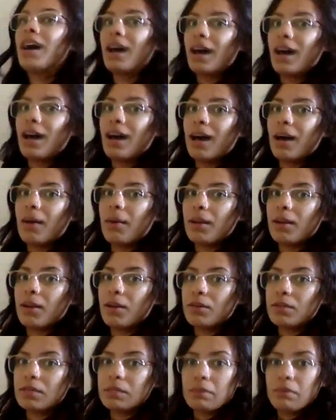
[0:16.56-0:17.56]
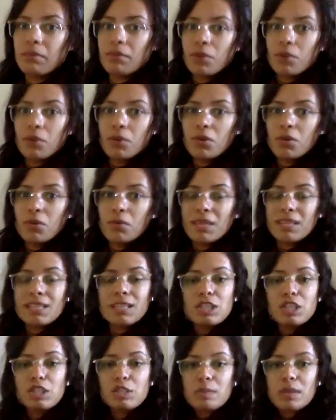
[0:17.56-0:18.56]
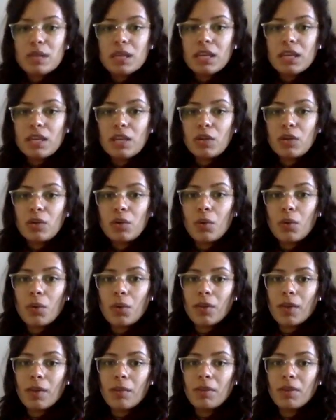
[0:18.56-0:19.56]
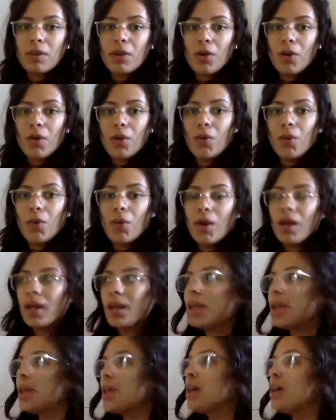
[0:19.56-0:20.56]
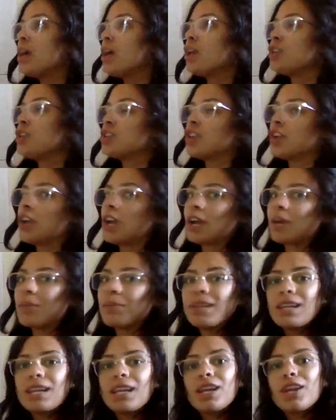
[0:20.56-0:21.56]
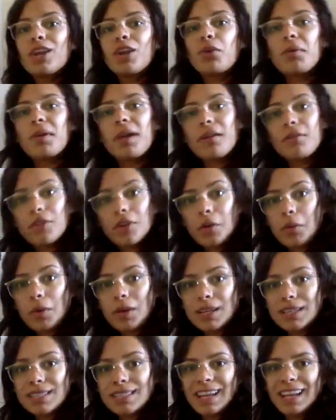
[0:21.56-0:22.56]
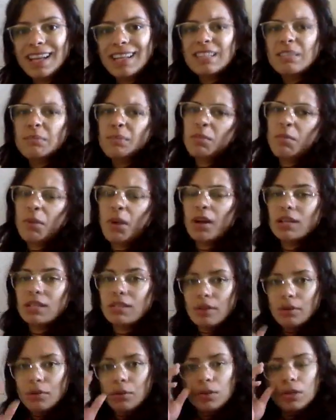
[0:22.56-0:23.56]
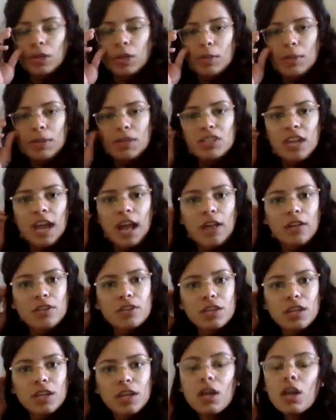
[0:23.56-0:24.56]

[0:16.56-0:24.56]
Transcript: I know some of you messaged me or let me know during a meeting or whatever it was that some of the parts of it were a little bit challenging.